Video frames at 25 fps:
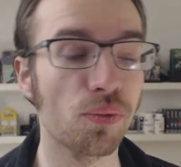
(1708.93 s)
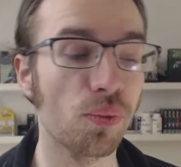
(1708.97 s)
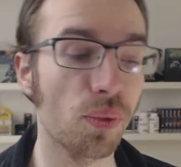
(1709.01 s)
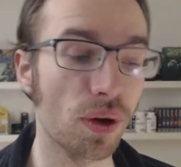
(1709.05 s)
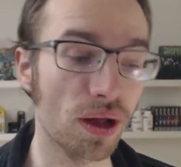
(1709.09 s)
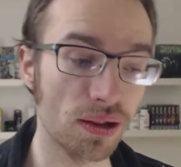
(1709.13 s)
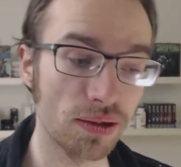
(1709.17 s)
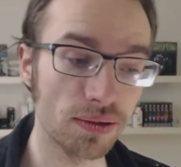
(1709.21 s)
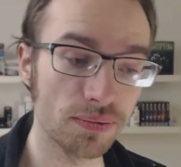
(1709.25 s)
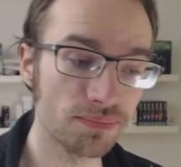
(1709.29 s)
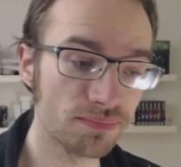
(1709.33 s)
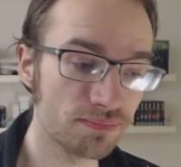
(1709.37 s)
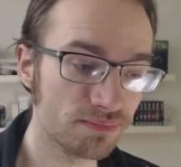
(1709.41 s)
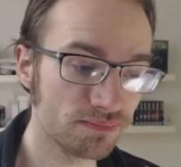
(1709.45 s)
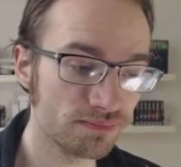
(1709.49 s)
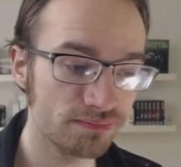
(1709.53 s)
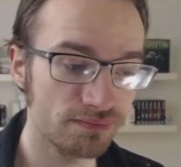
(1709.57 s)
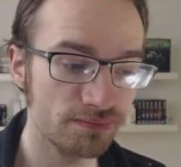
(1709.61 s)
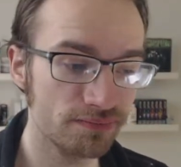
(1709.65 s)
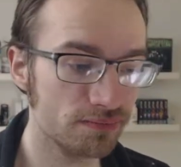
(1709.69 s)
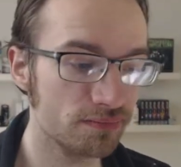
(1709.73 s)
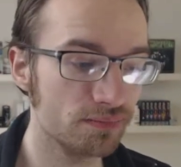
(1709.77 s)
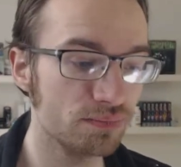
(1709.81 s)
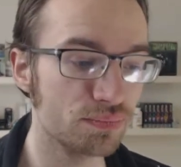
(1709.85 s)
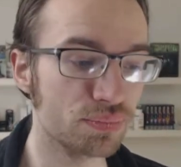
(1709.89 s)
Well,
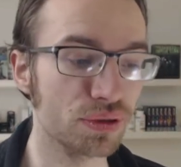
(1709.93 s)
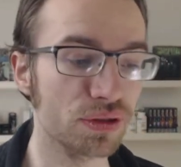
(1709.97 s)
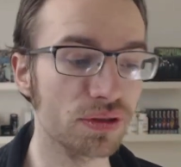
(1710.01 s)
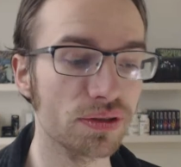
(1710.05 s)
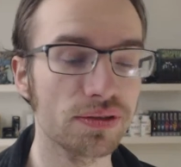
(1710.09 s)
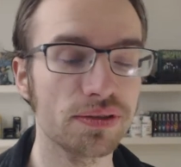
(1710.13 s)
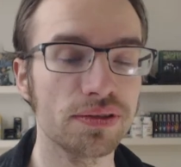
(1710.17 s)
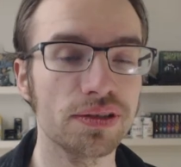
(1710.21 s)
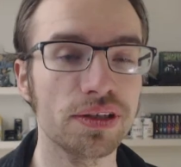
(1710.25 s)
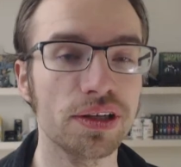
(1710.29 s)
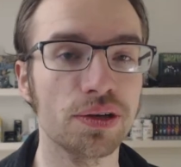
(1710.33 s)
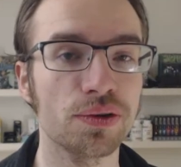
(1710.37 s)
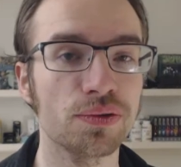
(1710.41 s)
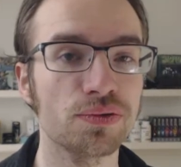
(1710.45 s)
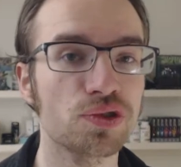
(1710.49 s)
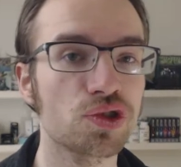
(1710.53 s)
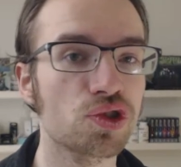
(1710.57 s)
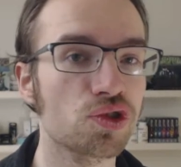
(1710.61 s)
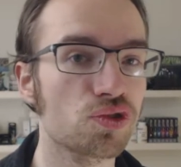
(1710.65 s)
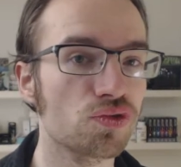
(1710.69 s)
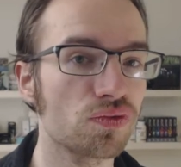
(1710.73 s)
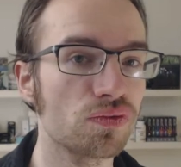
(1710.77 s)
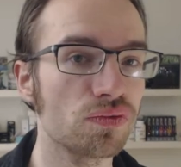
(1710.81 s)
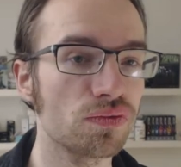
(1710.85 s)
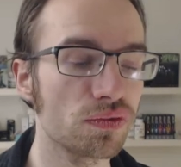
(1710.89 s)
put, you know,
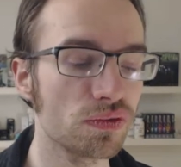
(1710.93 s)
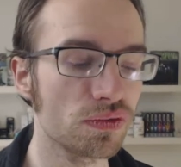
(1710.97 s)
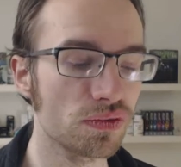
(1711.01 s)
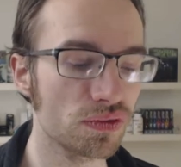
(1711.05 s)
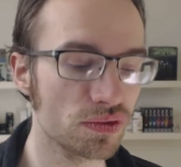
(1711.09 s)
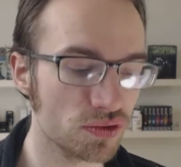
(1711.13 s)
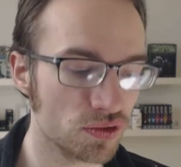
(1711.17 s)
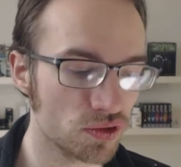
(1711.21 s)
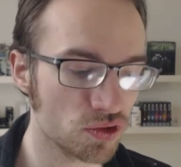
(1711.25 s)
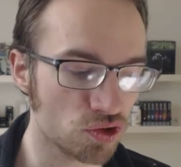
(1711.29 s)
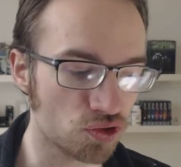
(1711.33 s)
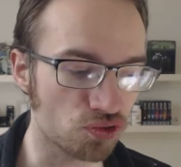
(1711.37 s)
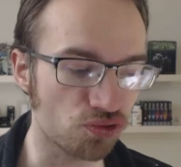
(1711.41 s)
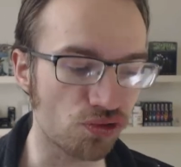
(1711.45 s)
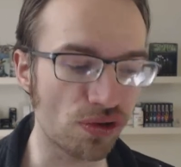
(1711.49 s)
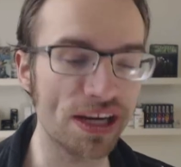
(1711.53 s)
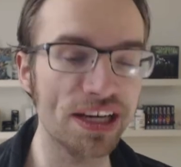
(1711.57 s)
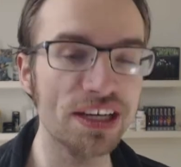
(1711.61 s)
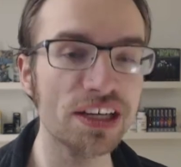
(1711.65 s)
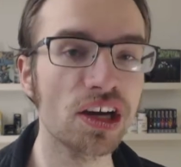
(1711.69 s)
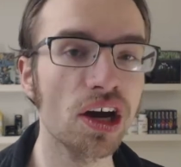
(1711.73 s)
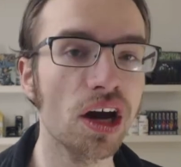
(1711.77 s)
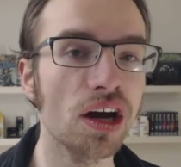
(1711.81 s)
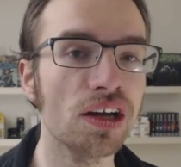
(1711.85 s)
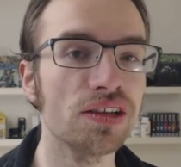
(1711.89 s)
tr
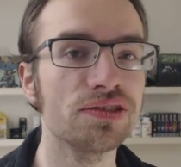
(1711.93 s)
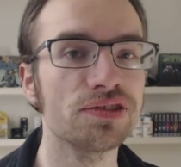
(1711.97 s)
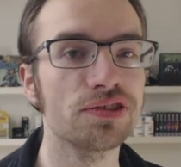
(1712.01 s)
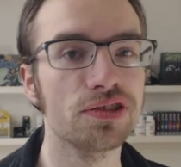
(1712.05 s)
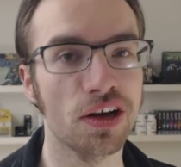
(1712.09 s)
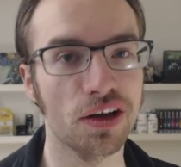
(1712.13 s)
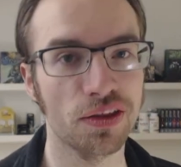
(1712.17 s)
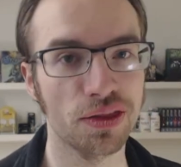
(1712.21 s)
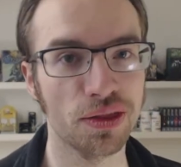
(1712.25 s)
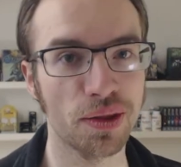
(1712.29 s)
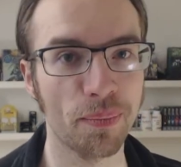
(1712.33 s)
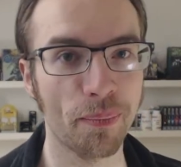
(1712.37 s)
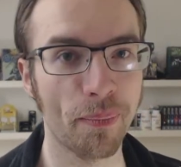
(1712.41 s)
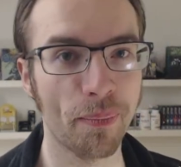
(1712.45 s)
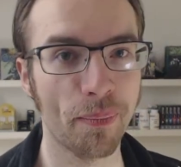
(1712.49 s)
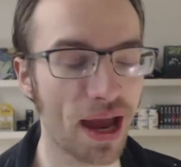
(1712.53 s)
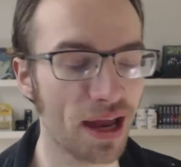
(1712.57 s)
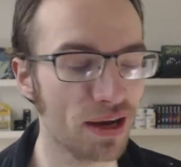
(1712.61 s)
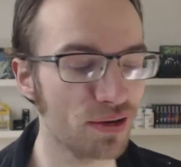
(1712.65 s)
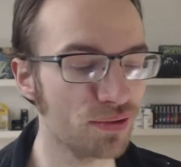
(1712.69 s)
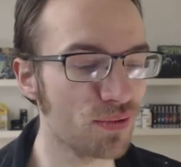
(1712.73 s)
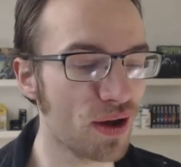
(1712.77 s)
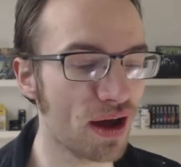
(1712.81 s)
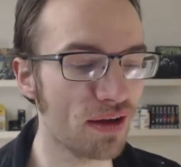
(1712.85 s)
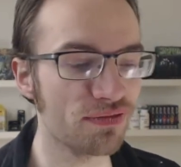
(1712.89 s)
train guns on them,
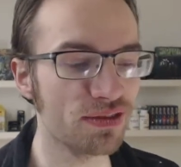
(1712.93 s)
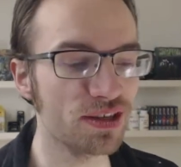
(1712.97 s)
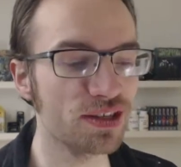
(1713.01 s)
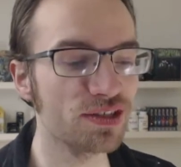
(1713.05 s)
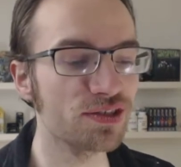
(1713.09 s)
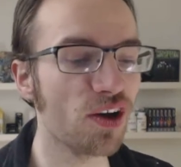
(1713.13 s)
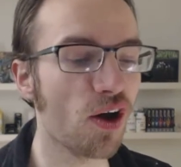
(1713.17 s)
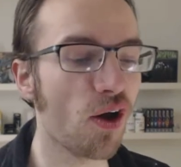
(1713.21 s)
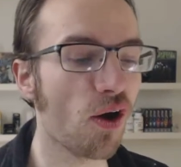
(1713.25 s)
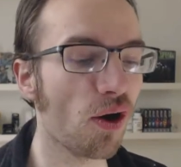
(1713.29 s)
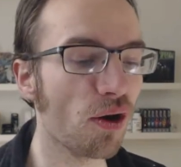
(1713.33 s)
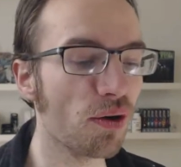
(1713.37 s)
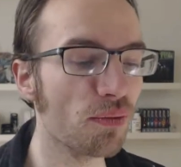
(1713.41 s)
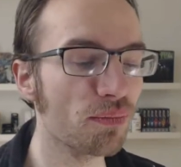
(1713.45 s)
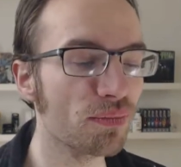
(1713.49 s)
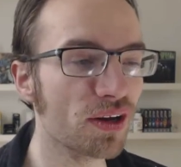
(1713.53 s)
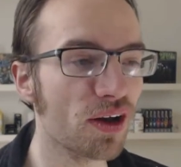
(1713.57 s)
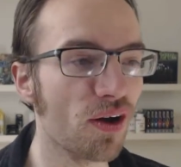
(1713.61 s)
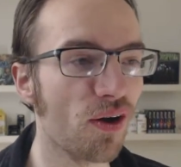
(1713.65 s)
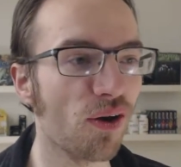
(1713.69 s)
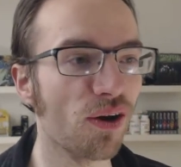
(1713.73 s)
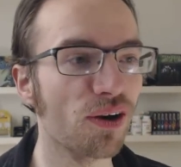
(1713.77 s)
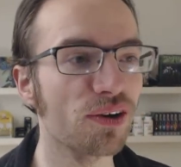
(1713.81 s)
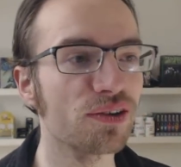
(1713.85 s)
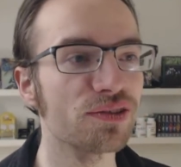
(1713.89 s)
and you have these armed
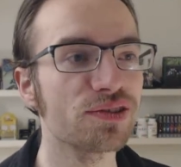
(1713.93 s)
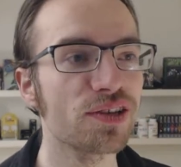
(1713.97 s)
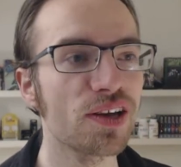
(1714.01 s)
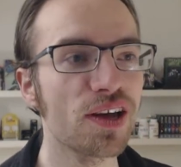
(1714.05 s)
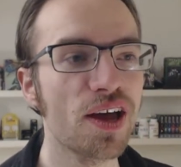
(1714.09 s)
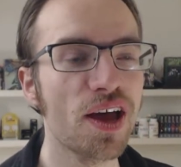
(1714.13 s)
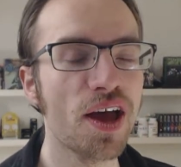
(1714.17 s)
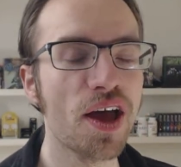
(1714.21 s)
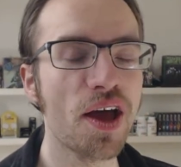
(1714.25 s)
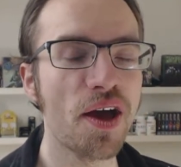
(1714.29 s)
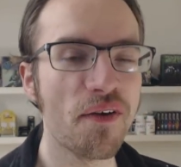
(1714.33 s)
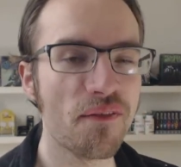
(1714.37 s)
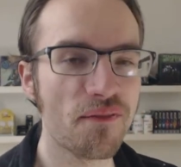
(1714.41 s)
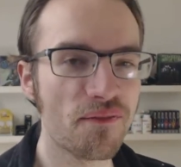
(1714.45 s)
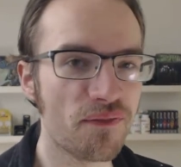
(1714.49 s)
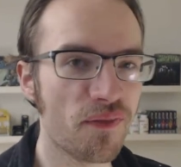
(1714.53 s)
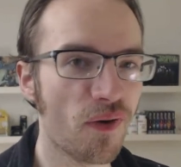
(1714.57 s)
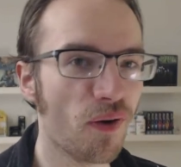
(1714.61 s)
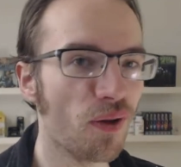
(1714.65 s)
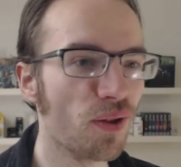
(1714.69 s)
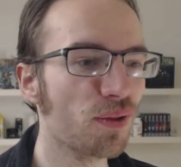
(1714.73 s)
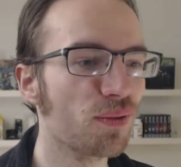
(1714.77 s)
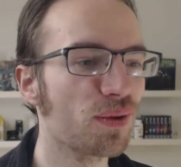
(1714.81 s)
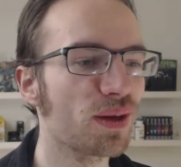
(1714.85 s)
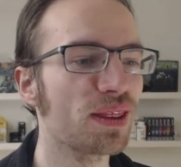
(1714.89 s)
guards
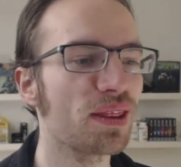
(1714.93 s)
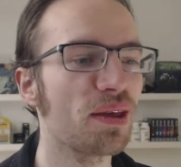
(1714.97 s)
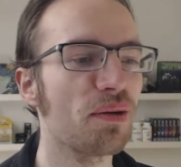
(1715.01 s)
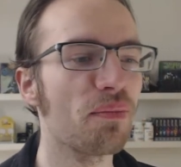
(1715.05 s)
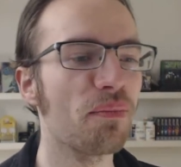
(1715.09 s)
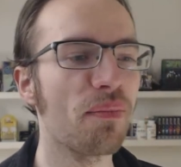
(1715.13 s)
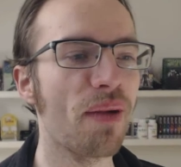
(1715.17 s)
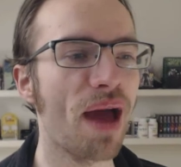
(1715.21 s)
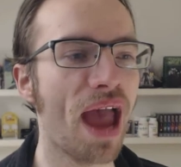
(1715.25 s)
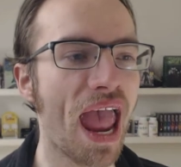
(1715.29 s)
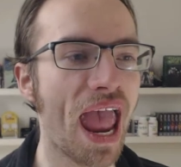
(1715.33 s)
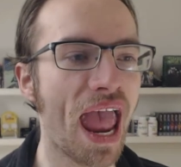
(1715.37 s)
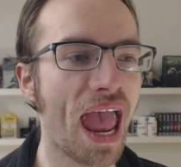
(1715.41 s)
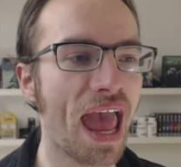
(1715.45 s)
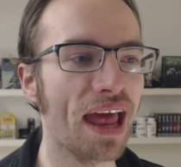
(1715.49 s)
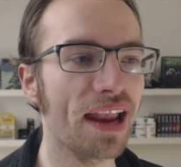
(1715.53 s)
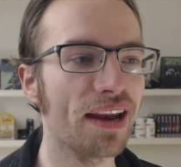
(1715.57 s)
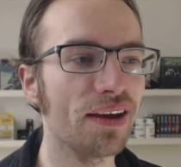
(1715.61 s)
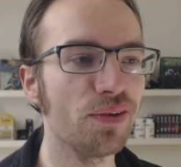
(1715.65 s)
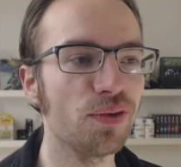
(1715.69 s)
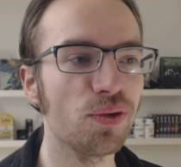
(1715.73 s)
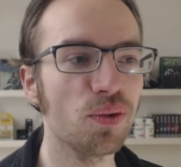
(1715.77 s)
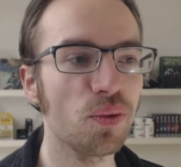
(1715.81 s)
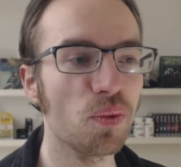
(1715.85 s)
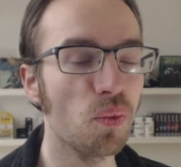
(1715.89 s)
following them,
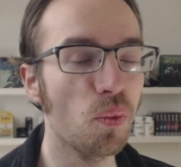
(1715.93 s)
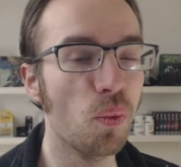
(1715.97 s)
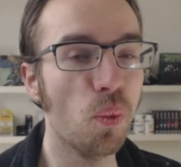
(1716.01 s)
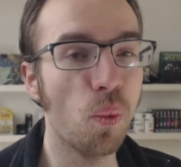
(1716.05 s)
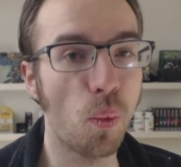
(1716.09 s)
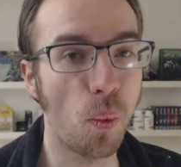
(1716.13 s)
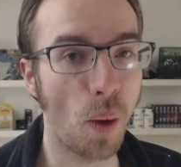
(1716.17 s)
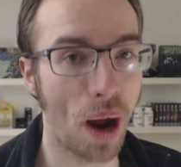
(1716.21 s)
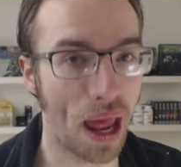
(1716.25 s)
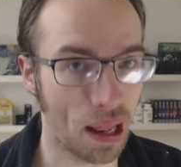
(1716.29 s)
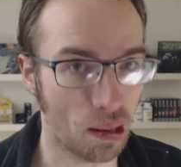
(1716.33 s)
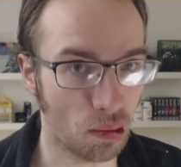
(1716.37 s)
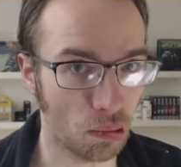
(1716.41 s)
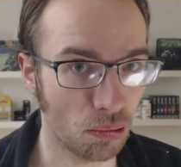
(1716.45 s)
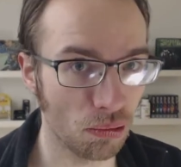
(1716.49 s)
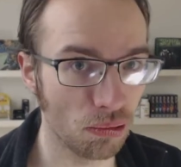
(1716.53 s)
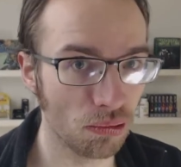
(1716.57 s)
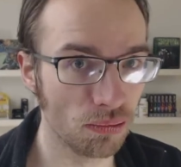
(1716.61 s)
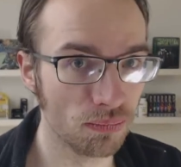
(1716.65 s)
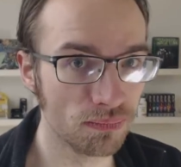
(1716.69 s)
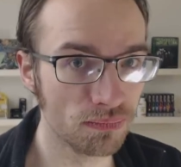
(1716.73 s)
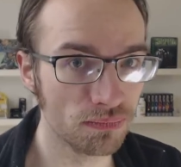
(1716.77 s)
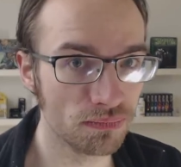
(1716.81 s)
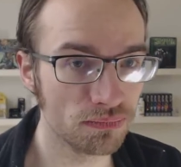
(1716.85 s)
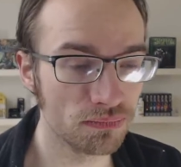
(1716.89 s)
and,
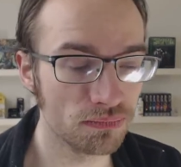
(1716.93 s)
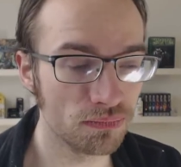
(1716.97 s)
well,